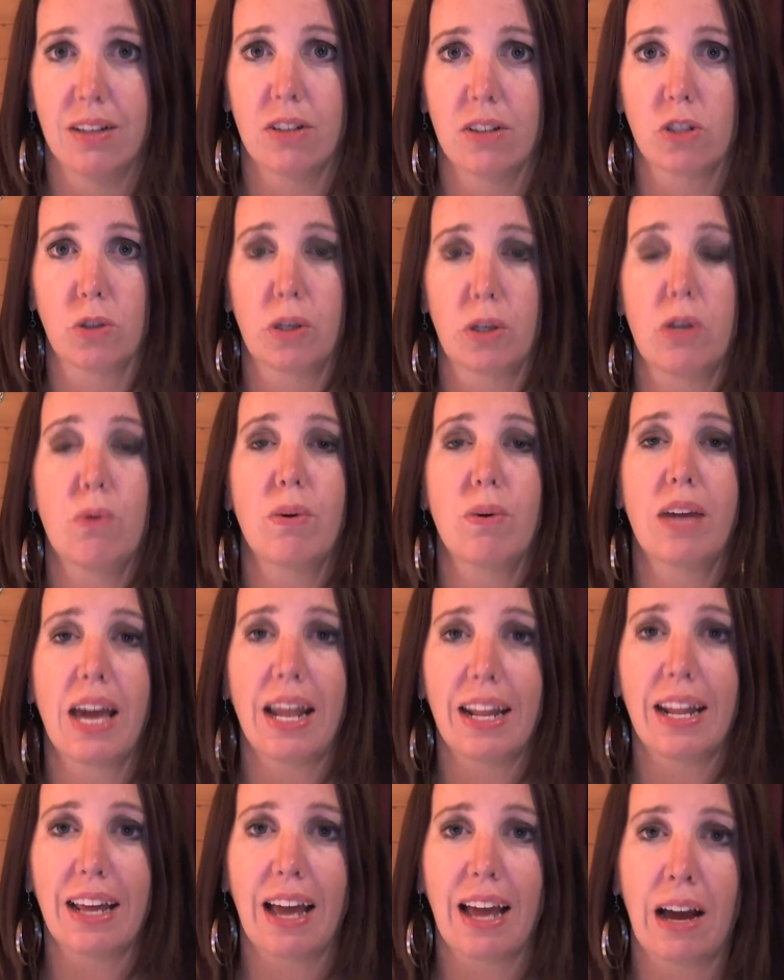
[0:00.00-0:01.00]
So are you
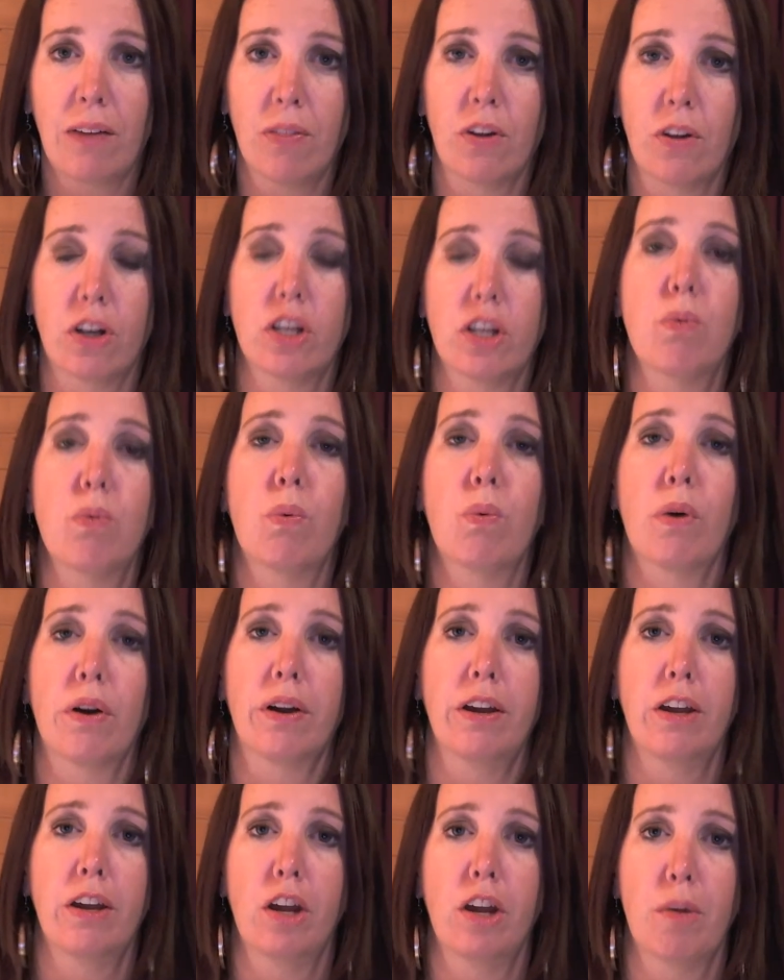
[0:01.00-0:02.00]
getting out there? Are you
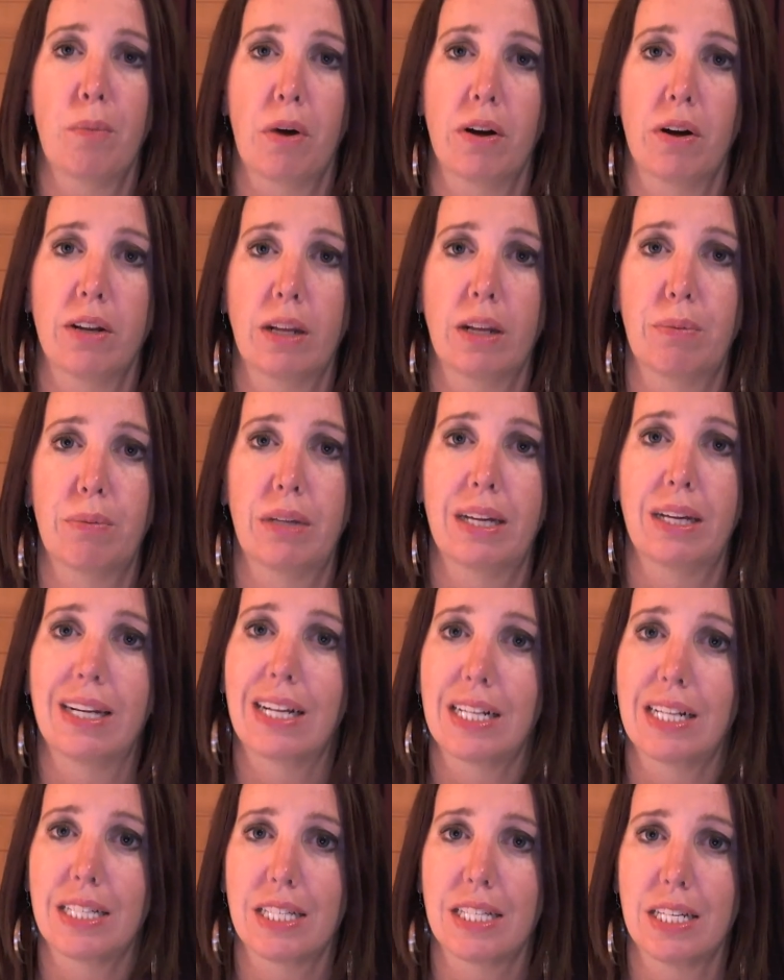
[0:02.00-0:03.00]
working your marketing plan
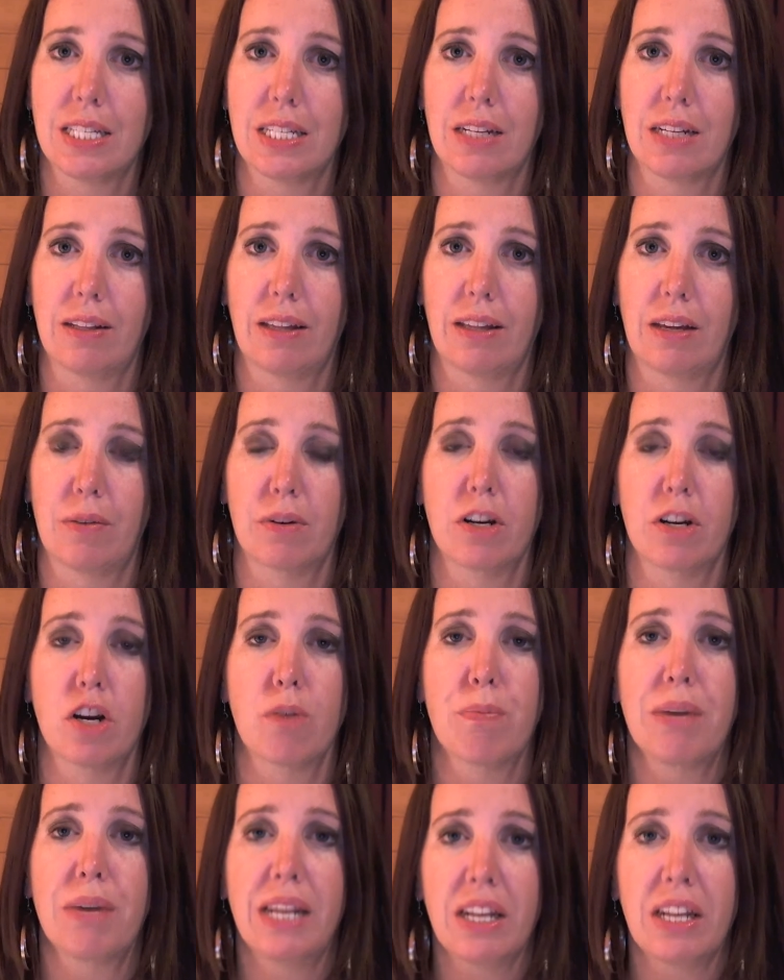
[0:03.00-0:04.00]
consistently? Where you're
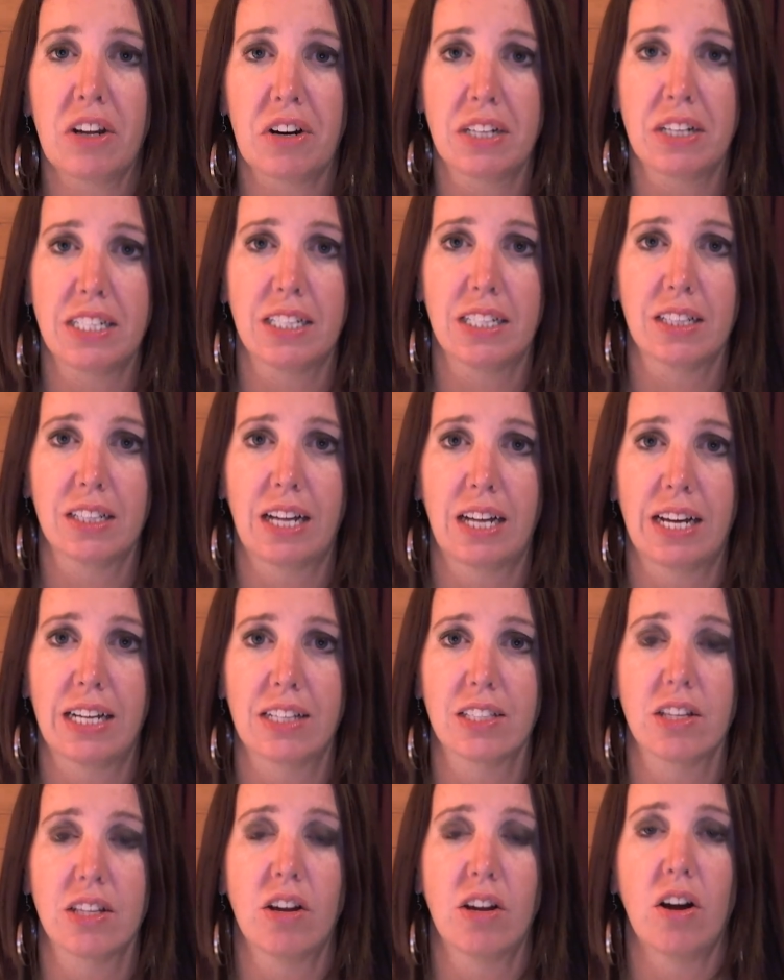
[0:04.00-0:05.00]
meeting your ideal
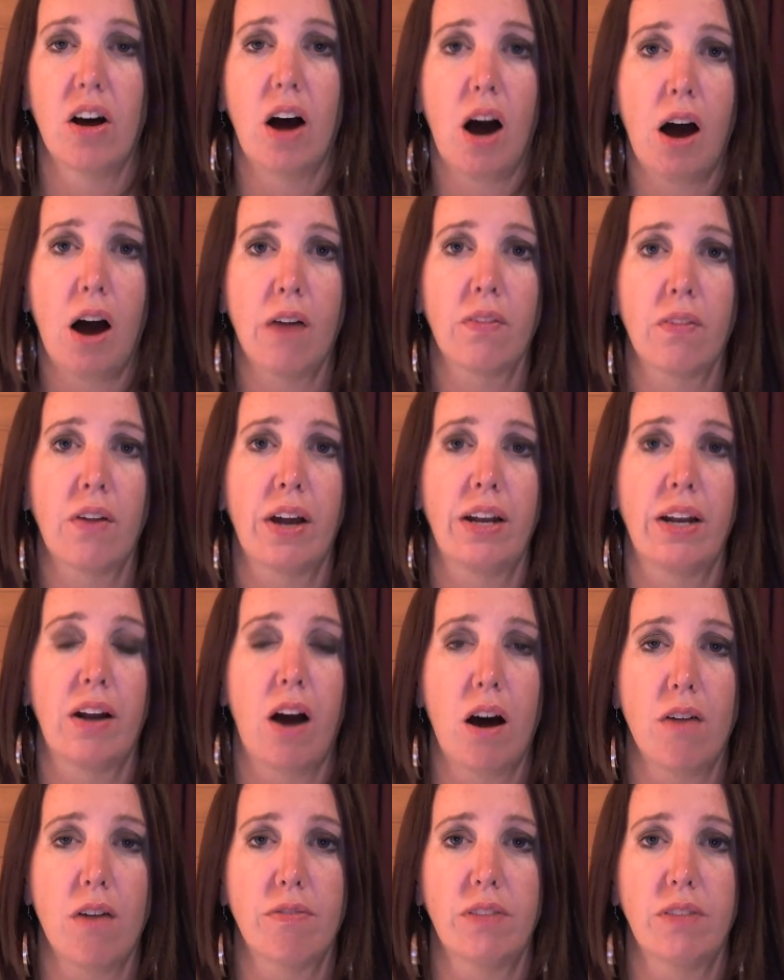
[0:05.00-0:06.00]
clients online,
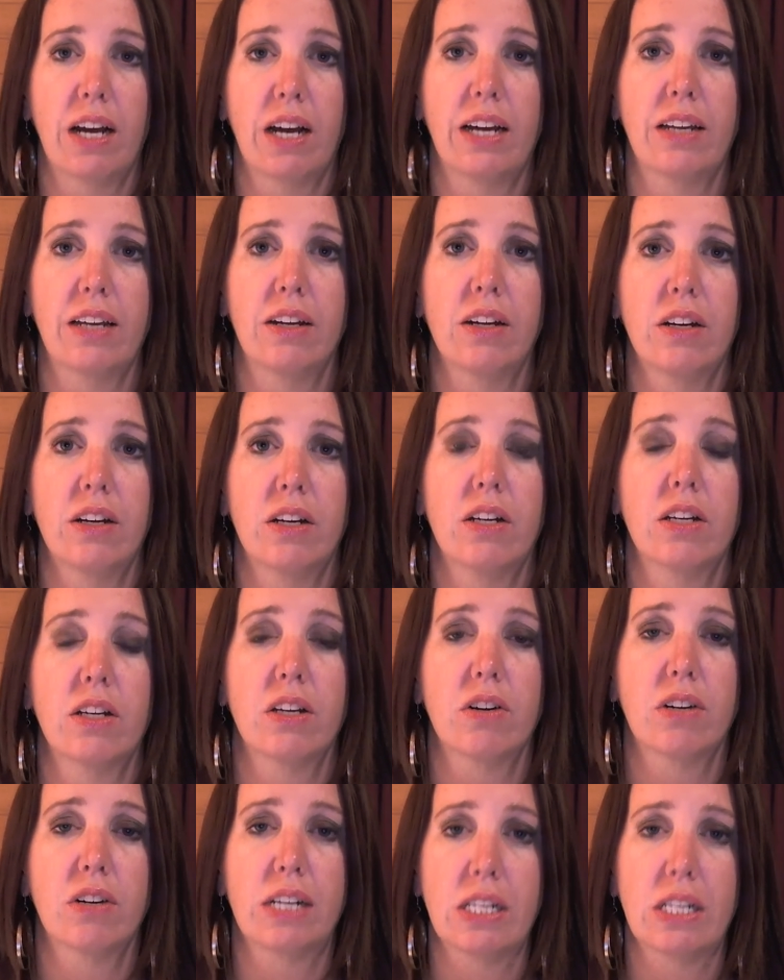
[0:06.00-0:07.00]
offline,
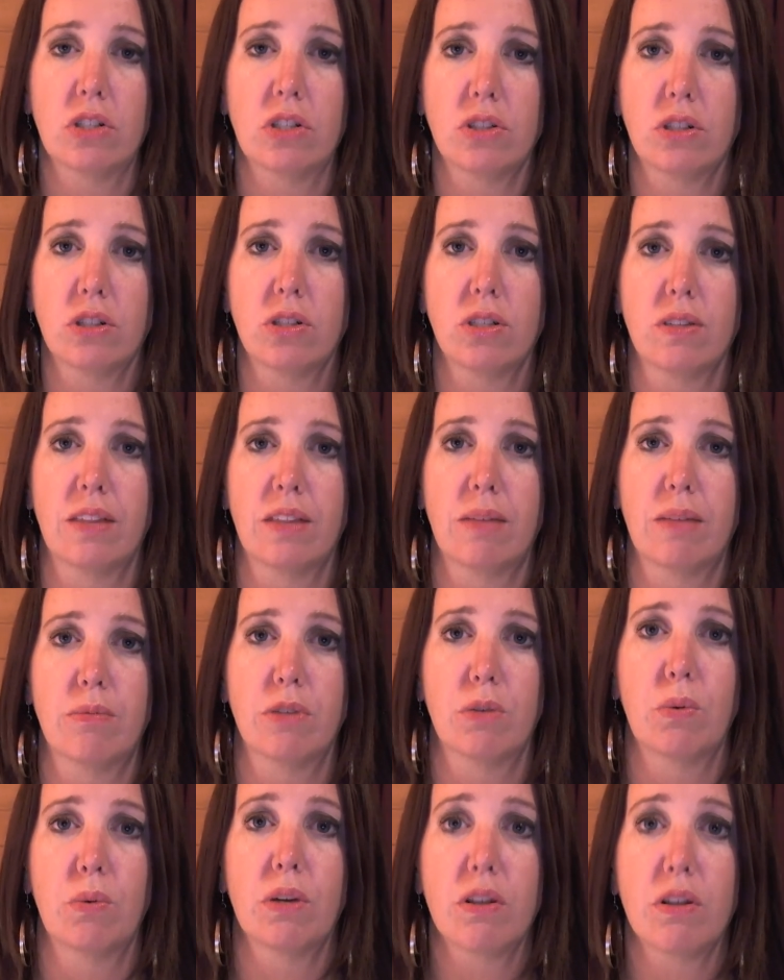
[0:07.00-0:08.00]
you're introducing them
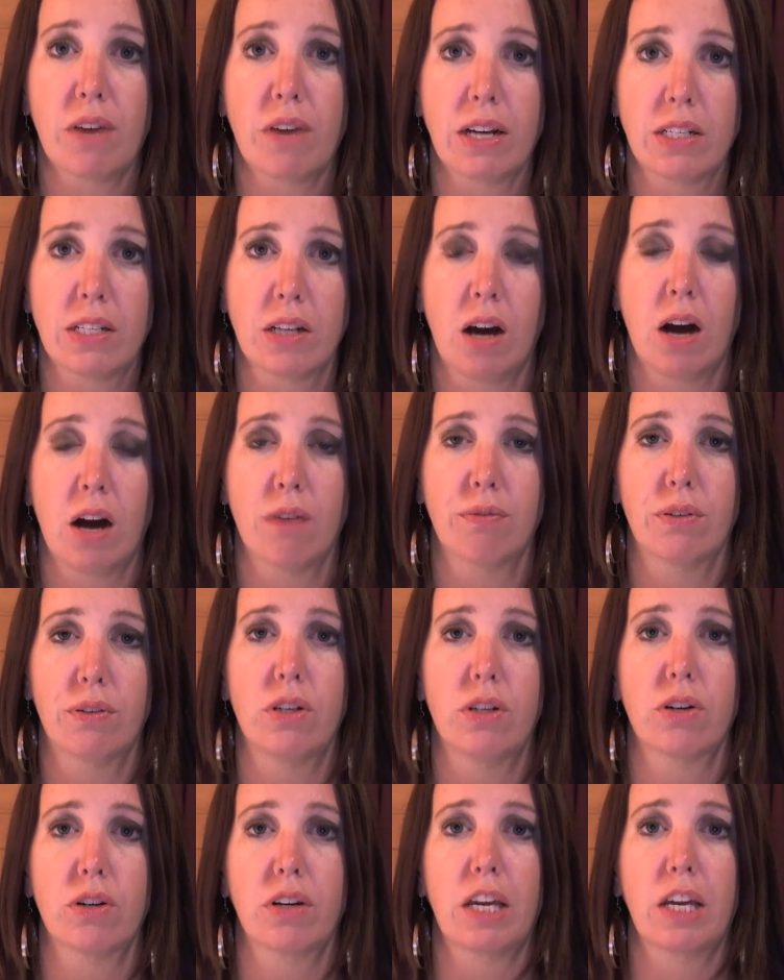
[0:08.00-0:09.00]
to what you've got to offer,
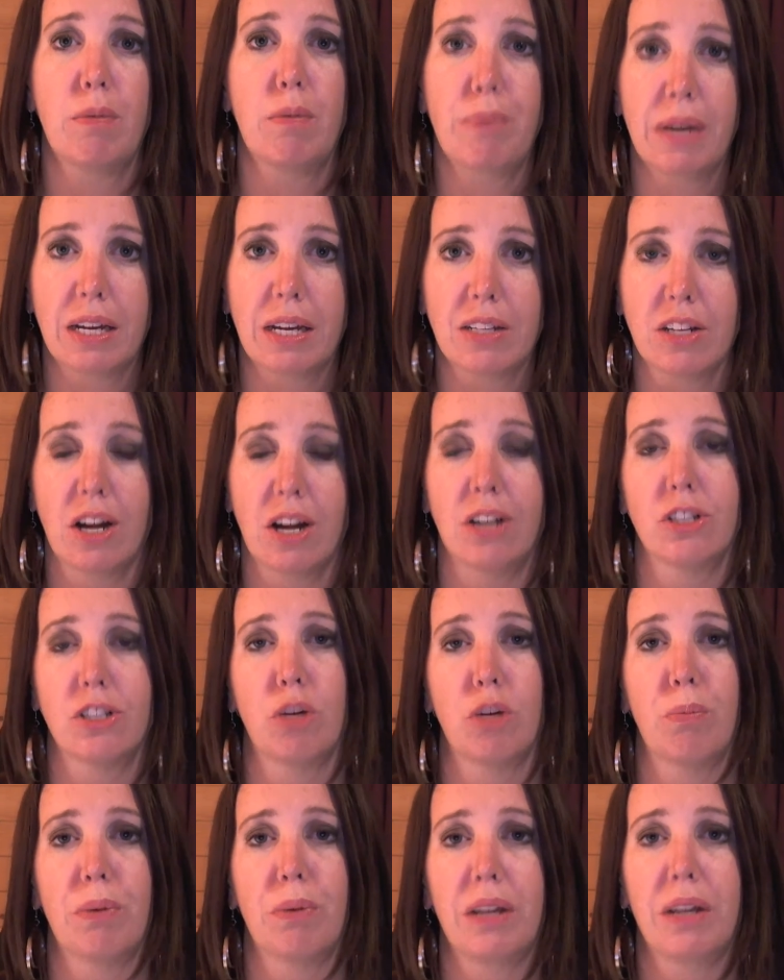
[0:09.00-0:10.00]
you're keeping in touch,
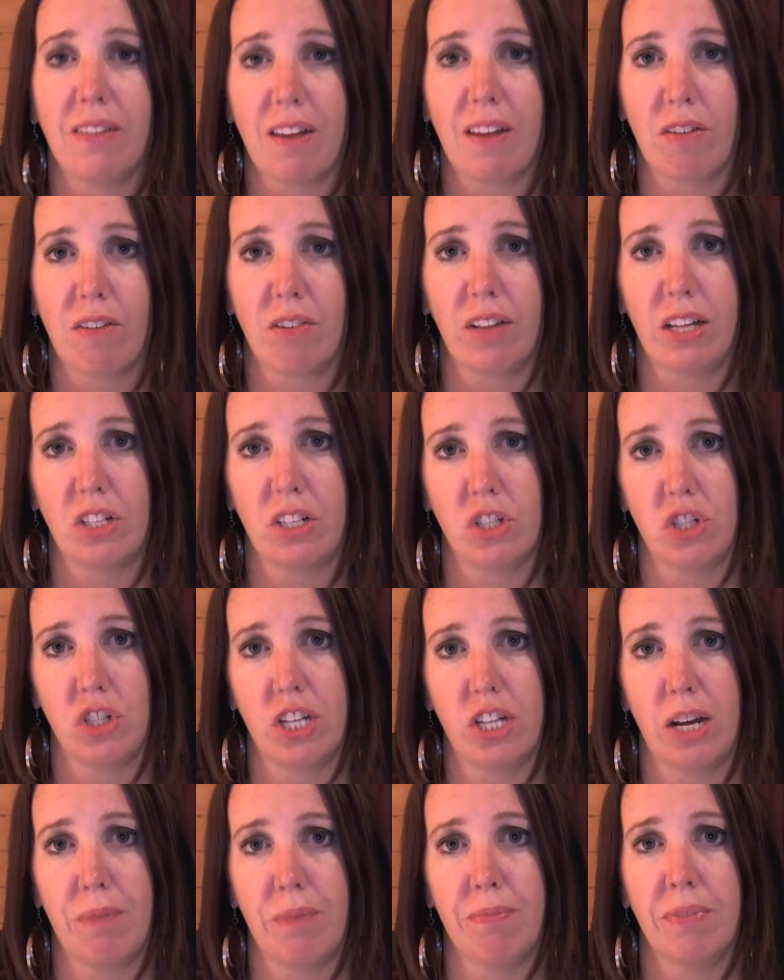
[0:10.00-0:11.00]
you're building that
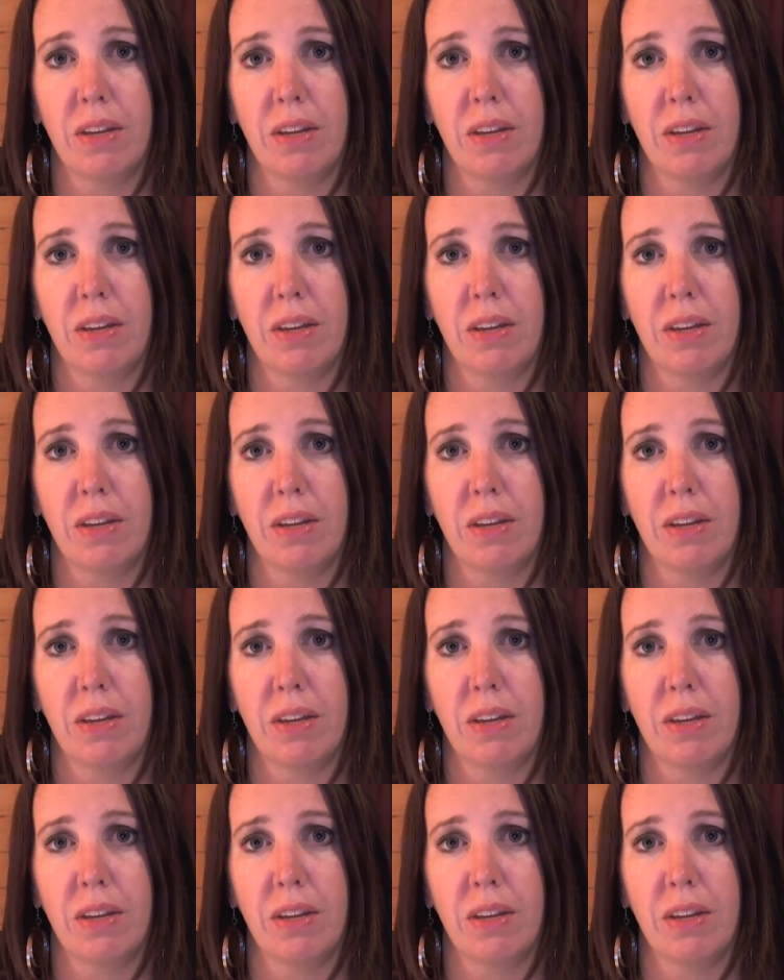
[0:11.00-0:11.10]
relationship,